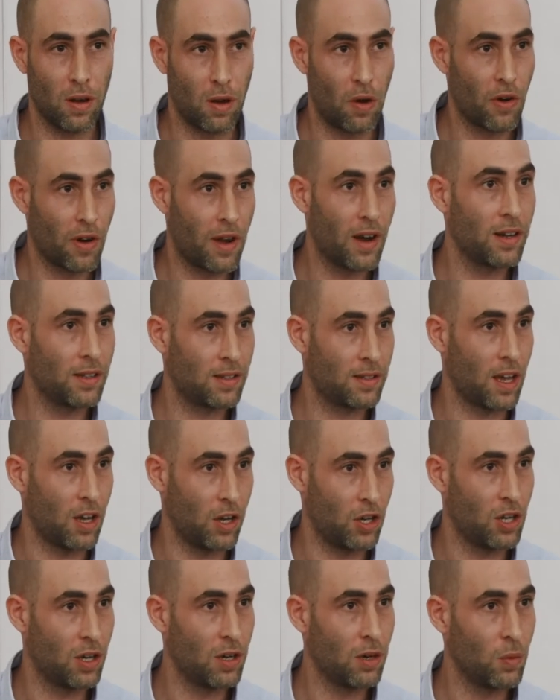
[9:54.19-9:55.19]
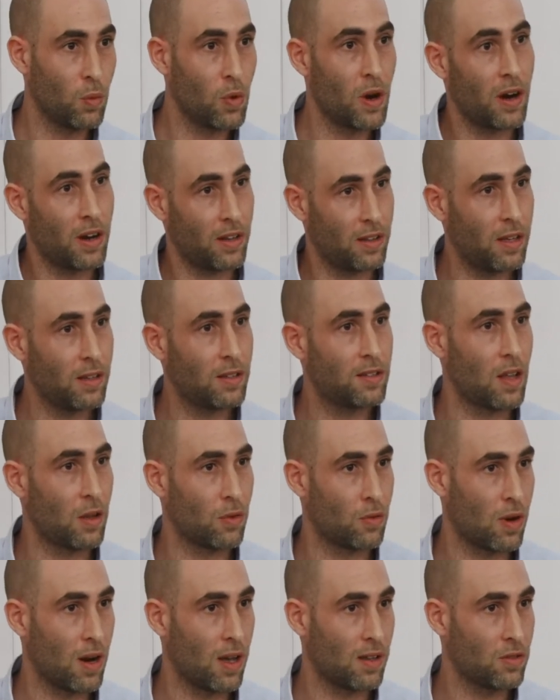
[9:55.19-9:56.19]
organization, we are a
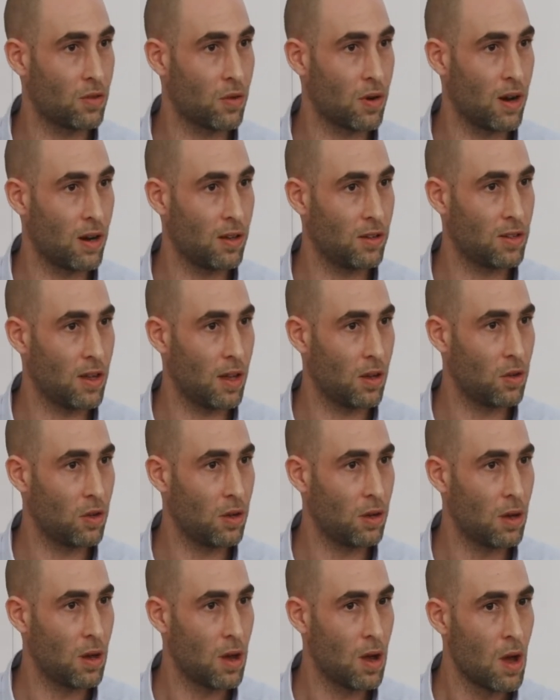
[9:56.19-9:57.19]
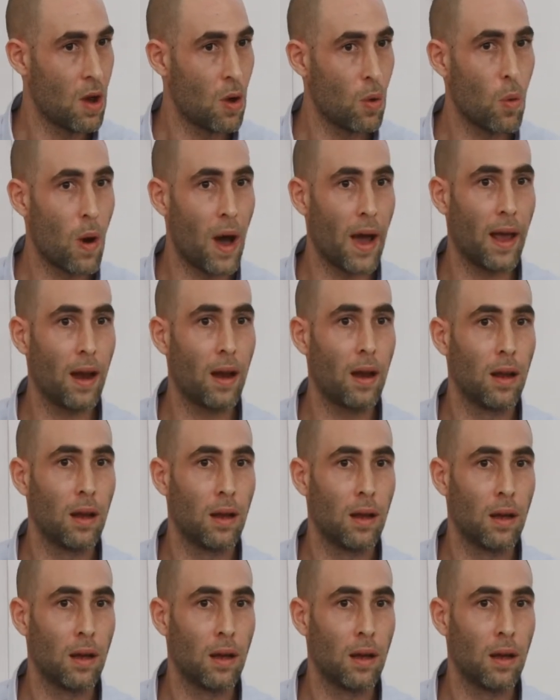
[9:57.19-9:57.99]
decentralized organization, while